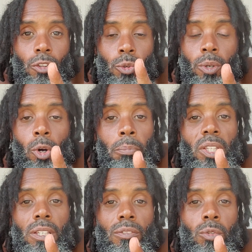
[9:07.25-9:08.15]
you don't
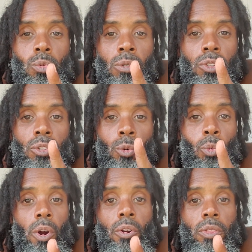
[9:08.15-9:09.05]
believe you're
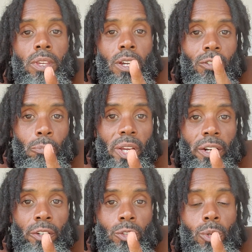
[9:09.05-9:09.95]
worthy of
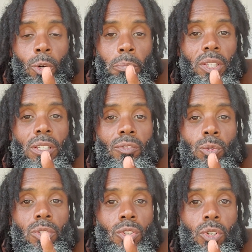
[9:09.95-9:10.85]
better. You don't believe
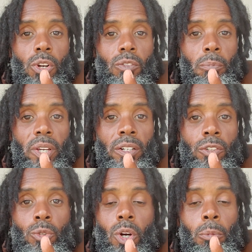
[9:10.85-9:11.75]
you deserve better.
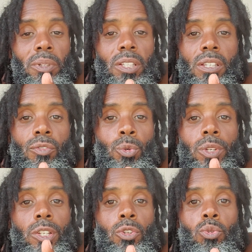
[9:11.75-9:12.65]
You don't believe you
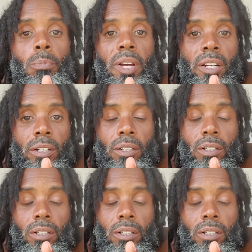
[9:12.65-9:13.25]
can do better.